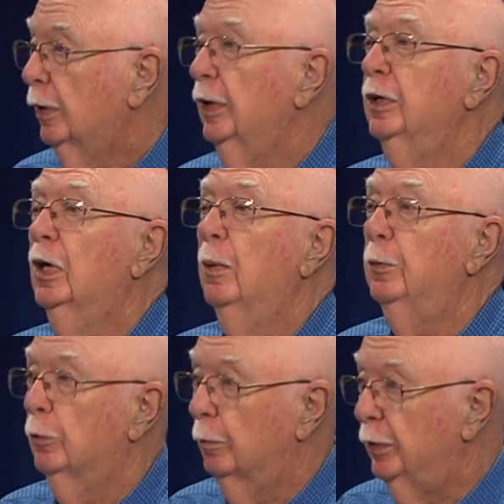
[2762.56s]
can
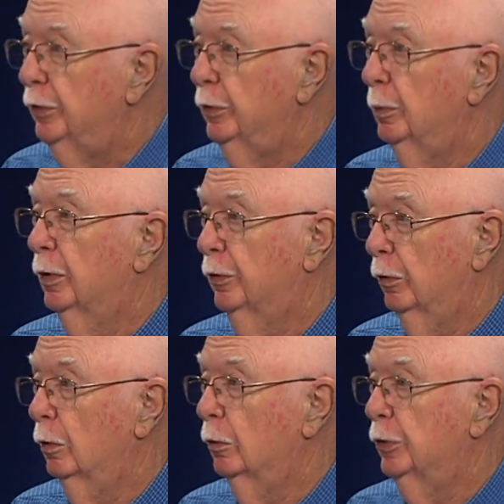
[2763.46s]
come to reasonable
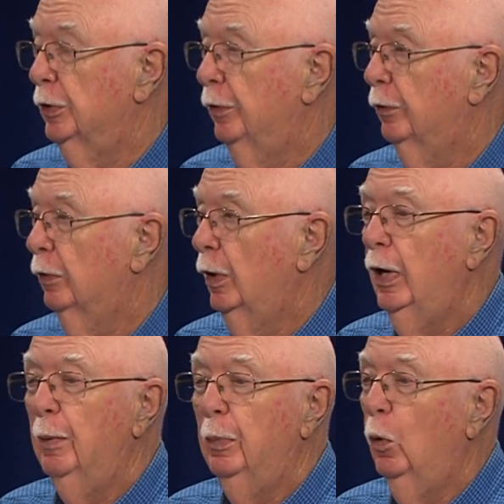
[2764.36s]
solutions. That's right.
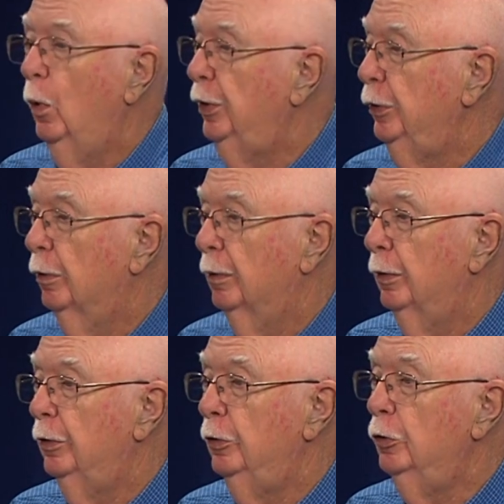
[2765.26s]
But when
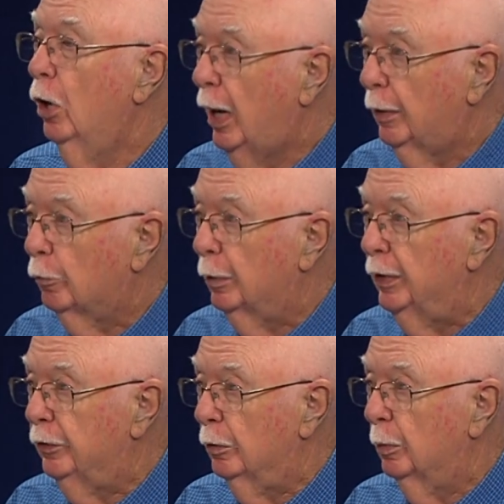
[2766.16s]
you're not
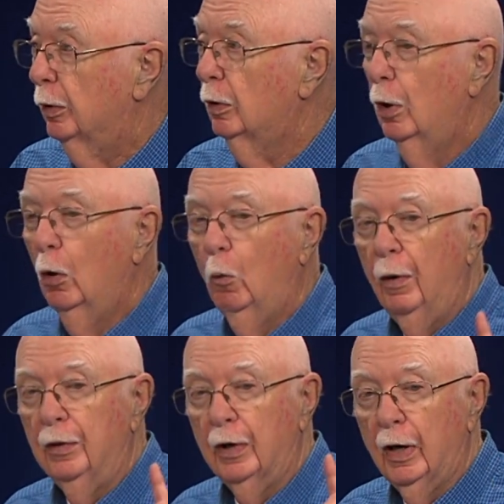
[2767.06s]
reasonable,
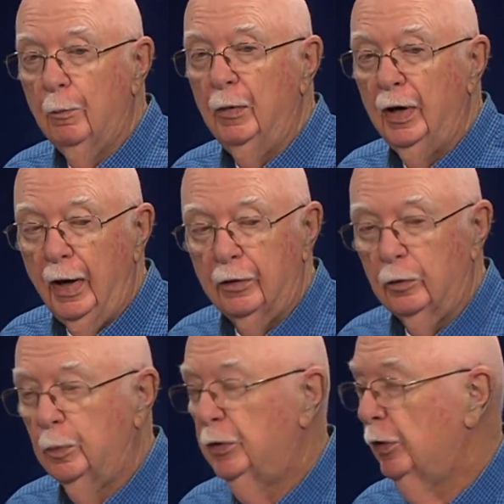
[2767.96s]
when the government
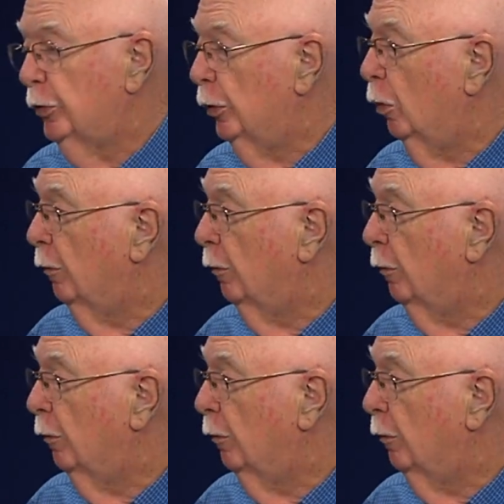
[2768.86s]
has a position